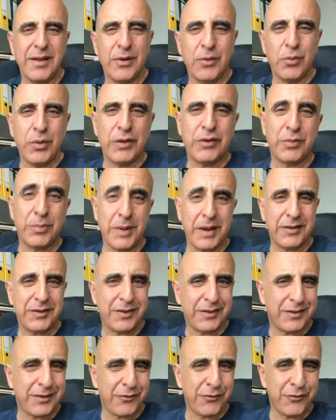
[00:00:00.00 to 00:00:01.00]
which makes
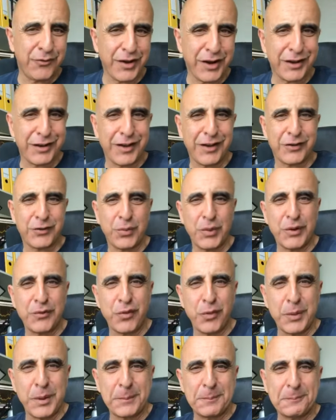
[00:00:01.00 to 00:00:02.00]
it a very nice week
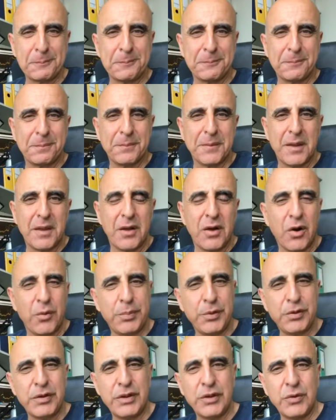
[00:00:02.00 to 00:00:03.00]
for me. Hope
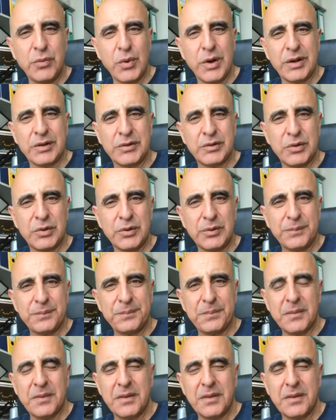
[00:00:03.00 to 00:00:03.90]
you did well too.